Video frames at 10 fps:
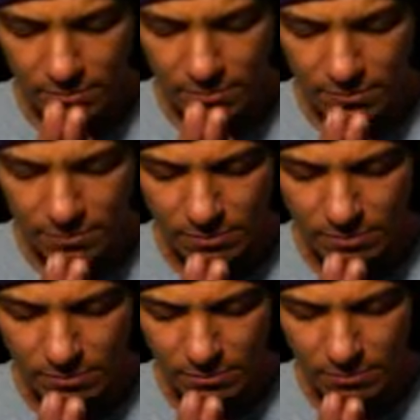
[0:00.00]

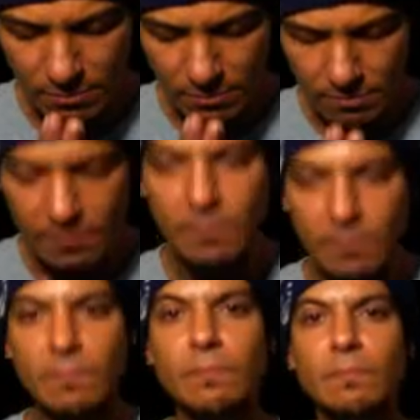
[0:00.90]

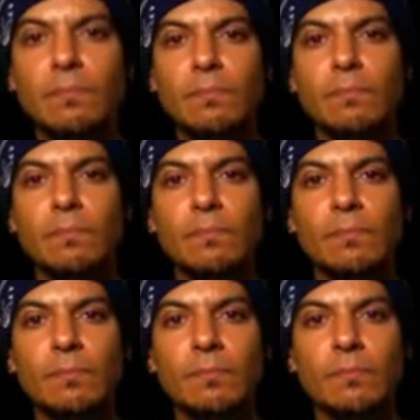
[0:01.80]

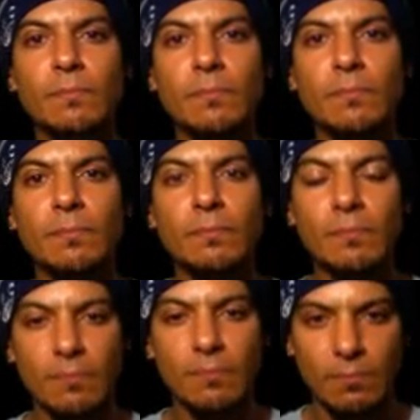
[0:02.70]

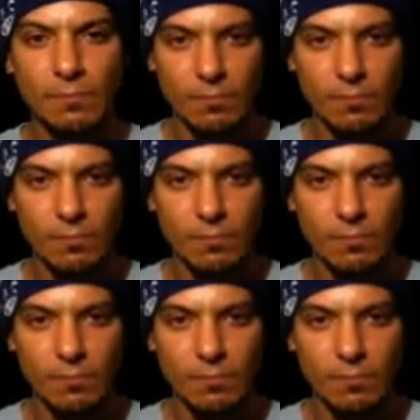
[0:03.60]
[no speech]